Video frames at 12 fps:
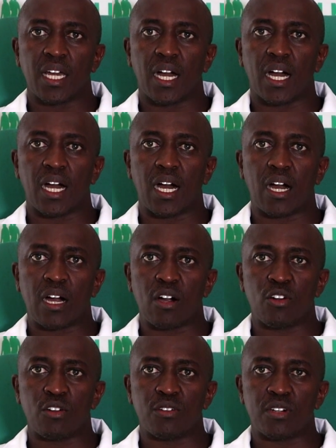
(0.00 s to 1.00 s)

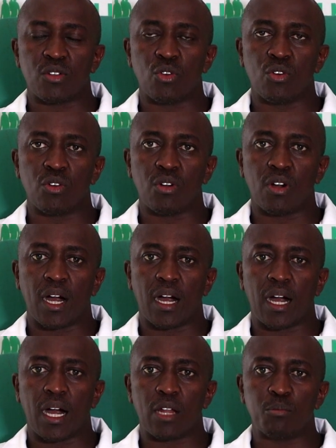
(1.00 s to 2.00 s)
low
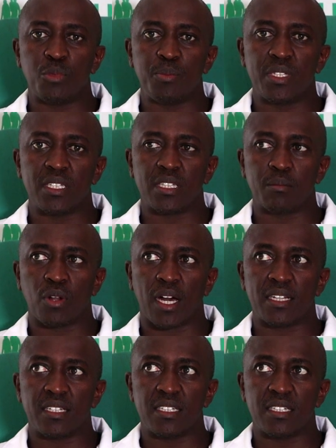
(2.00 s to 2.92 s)
albumin in the blood